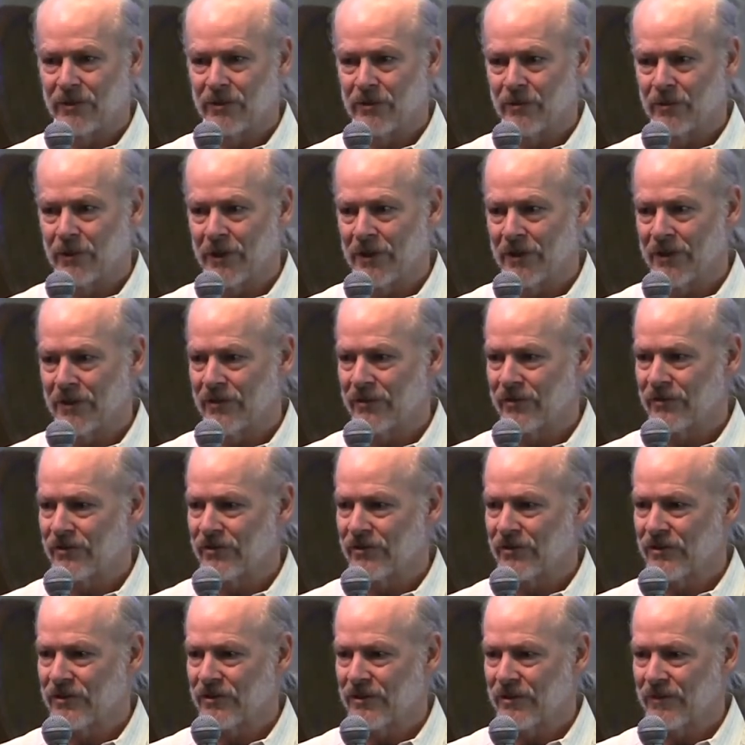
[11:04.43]

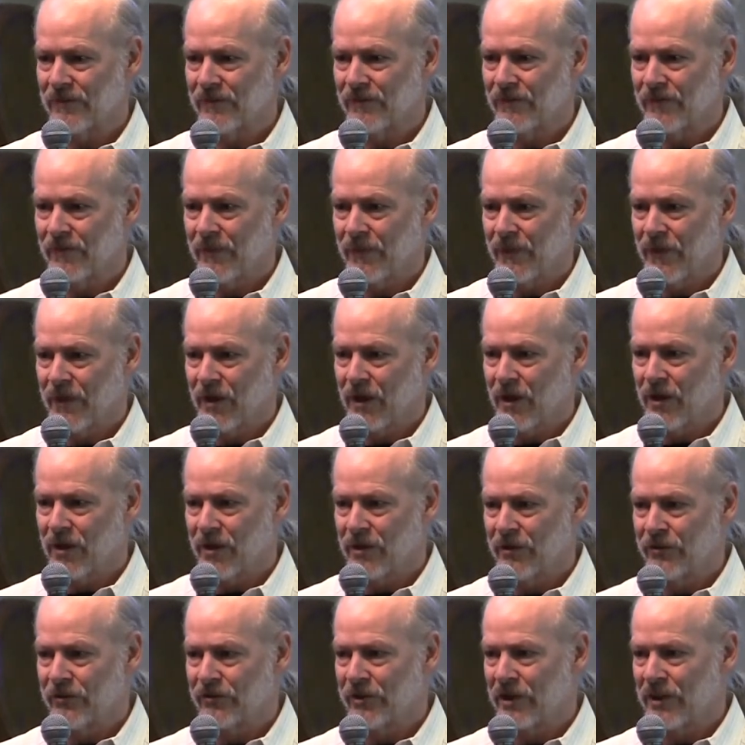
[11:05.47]
awareness,
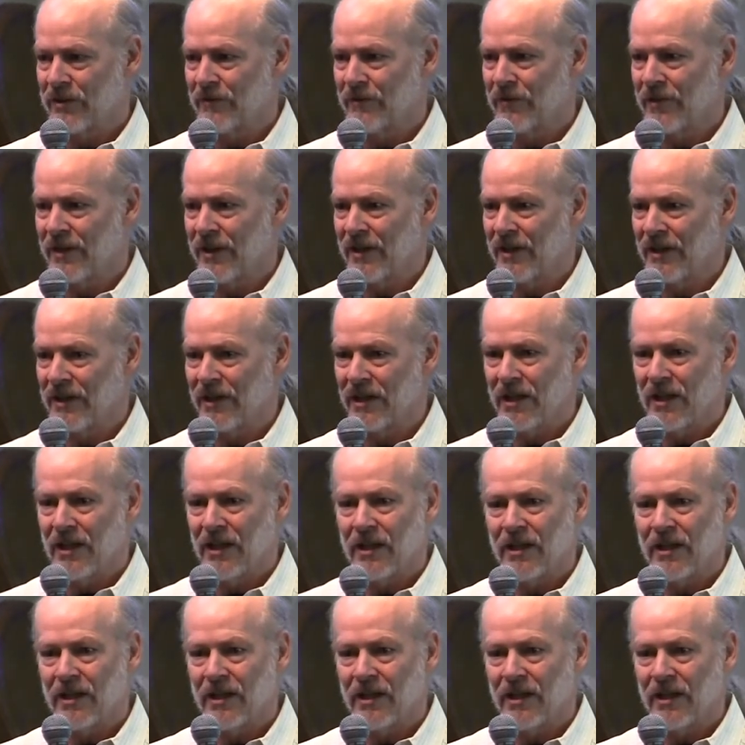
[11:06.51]
all the same thing.